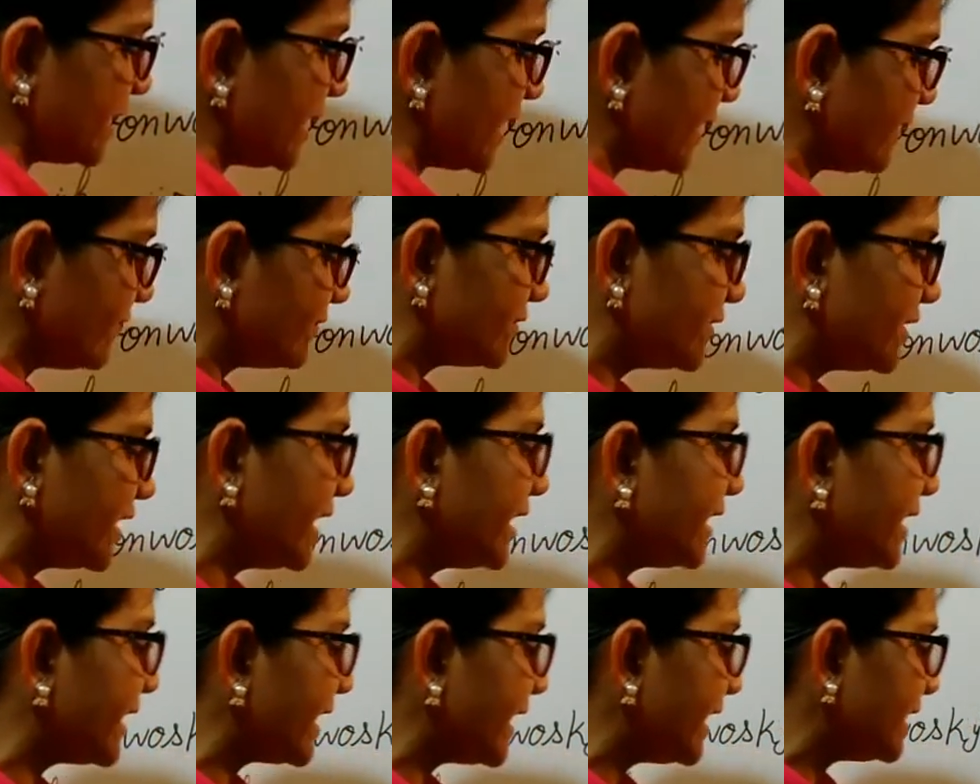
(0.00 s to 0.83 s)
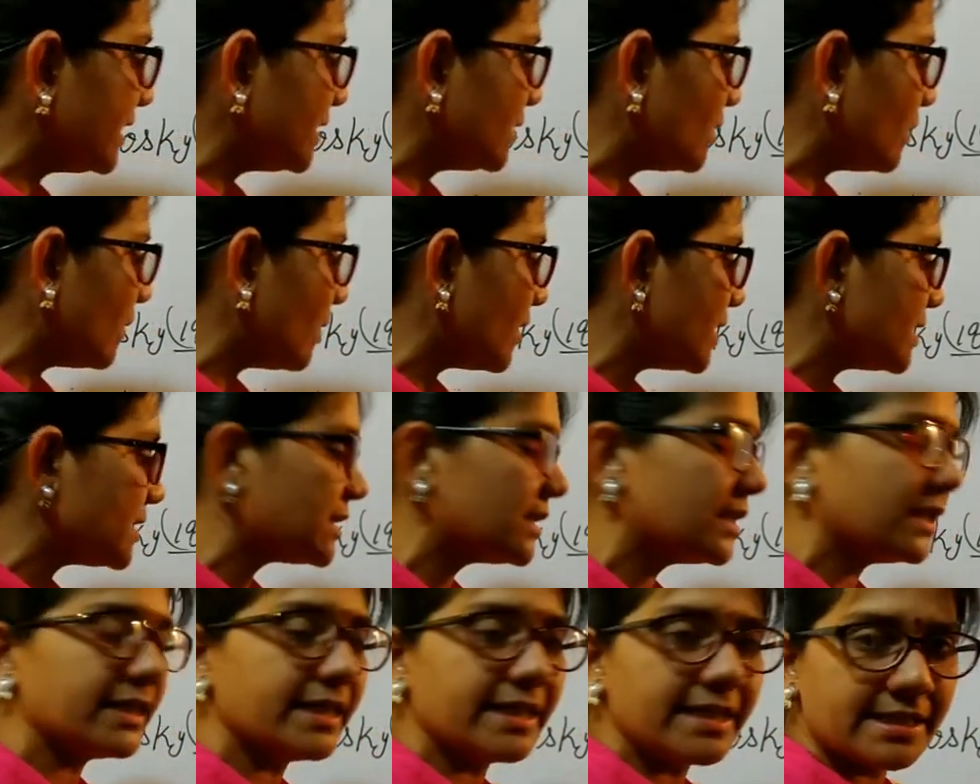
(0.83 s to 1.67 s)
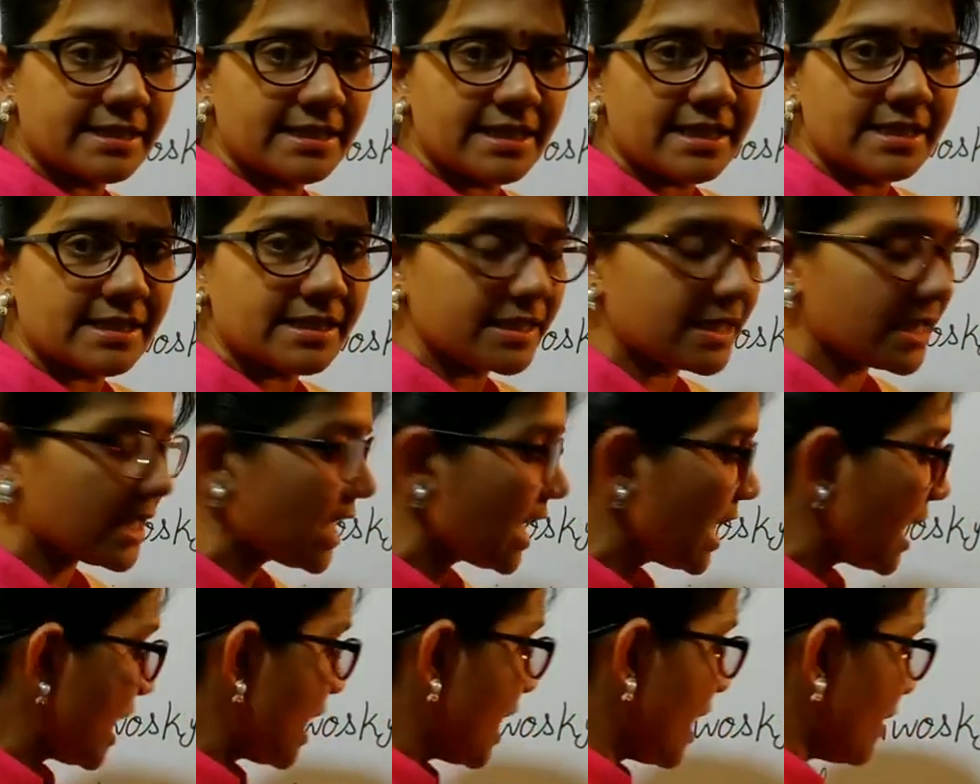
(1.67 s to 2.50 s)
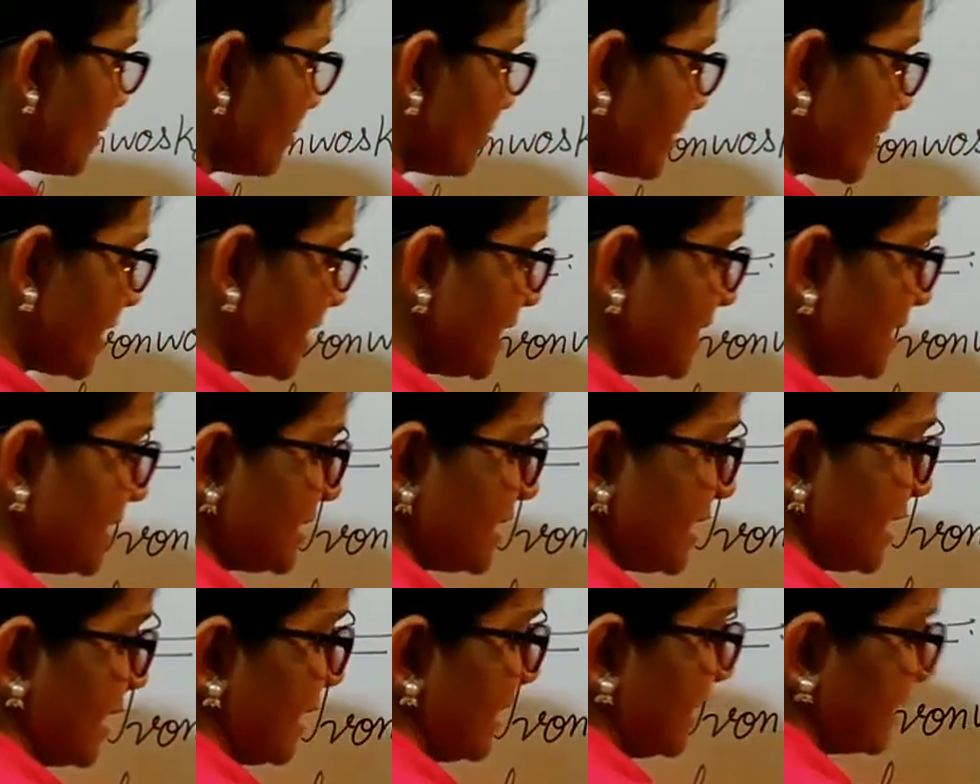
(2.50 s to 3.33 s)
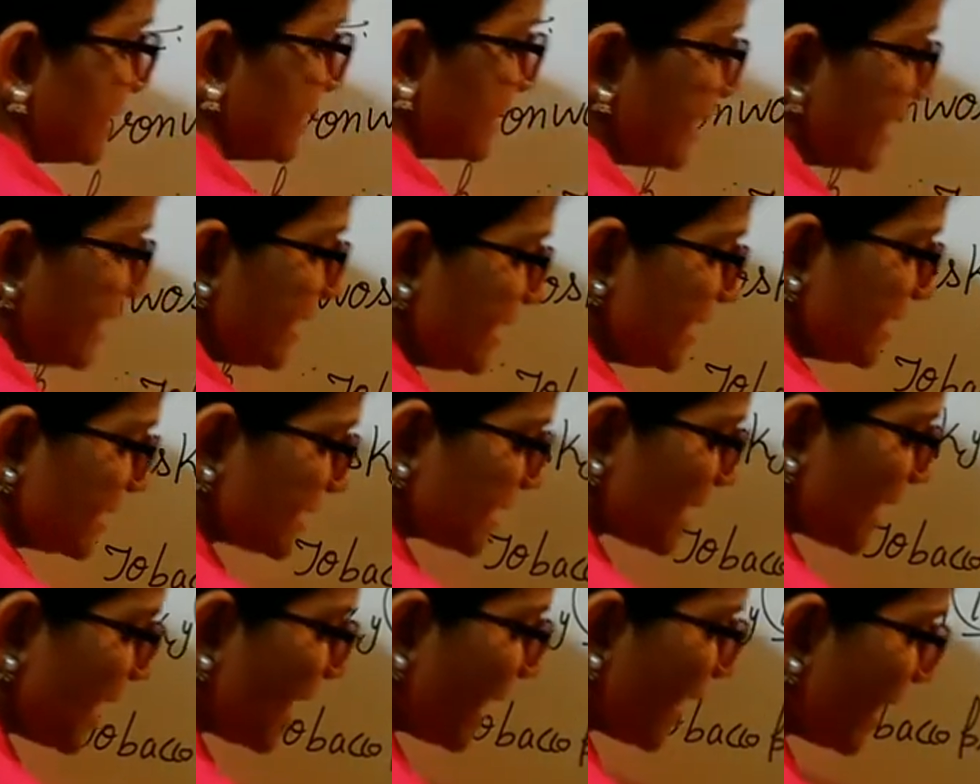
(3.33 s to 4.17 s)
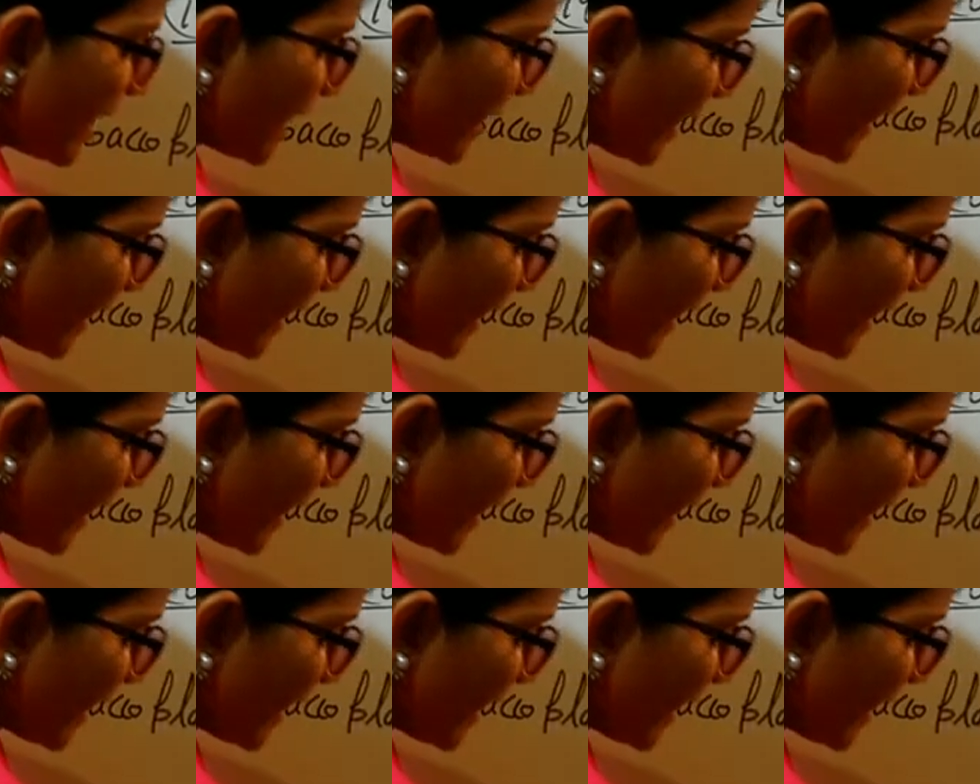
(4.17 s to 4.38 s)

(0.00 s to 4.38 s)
if they can cause the disease here, means these are